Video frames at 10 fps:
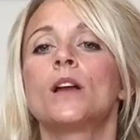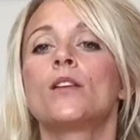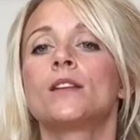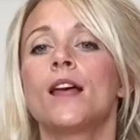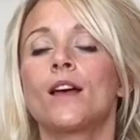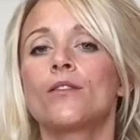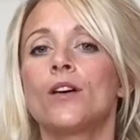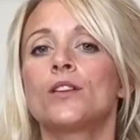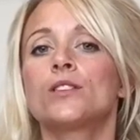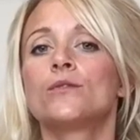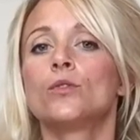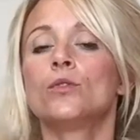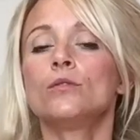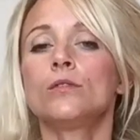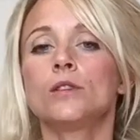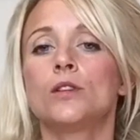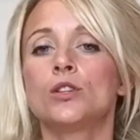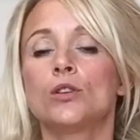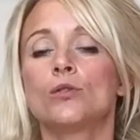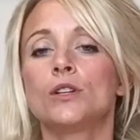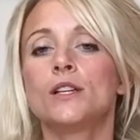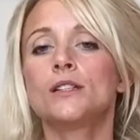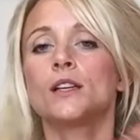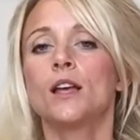below the neck first of all, the shoulders.